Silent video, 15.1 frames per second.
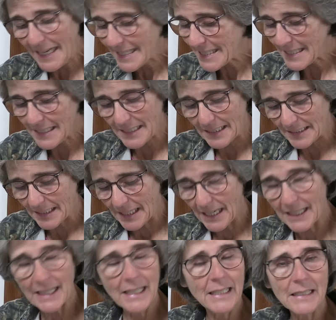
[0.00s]
that's it.
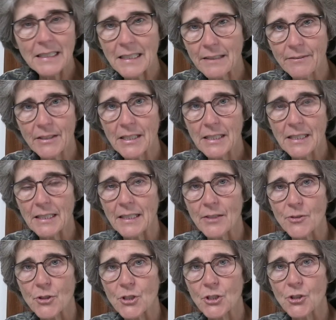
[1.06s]
I can't think of
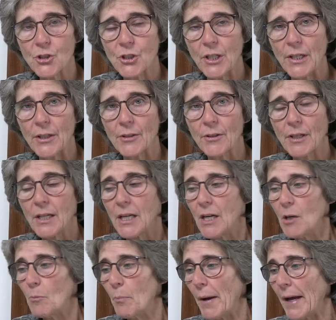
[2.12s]
anything else to share,
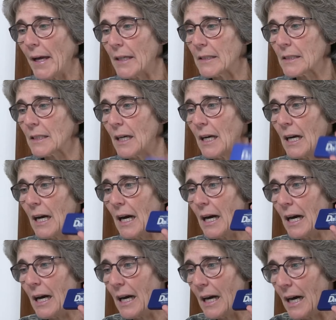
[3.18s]
but
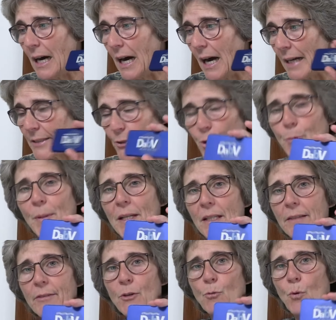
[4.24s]
I do
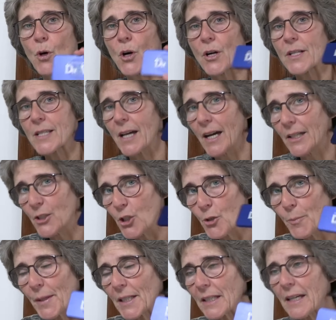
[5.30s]
believe it works. I
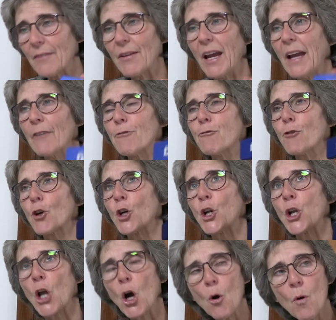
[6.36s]
do believe, if
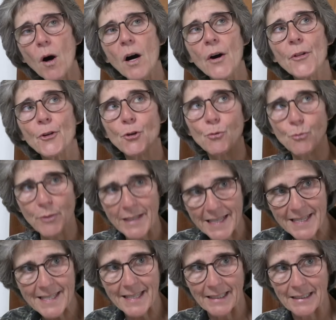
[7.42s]
for no other
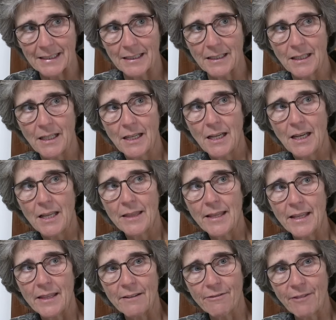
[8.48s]
reason
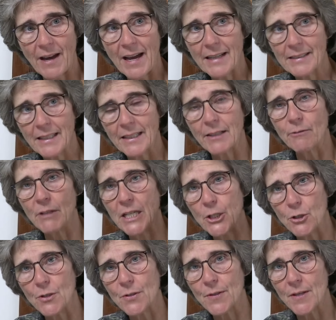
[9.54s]
than the fact that it
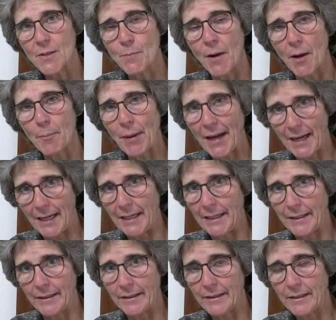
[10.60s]
reduces my
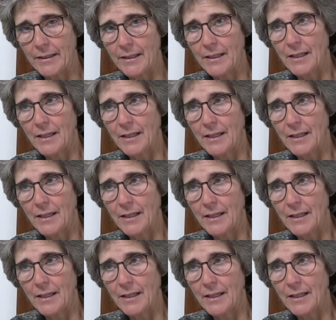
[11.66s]
pain,